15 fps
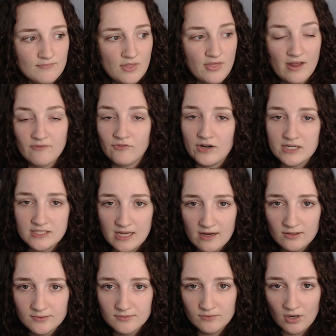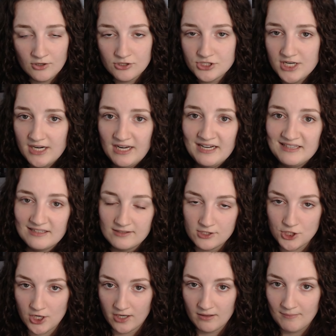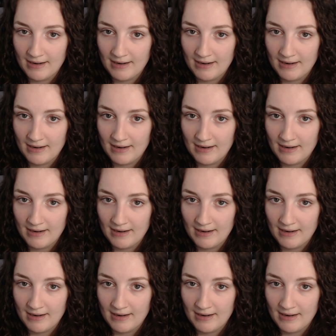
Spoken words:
Thad freaks out, understanding that the chicken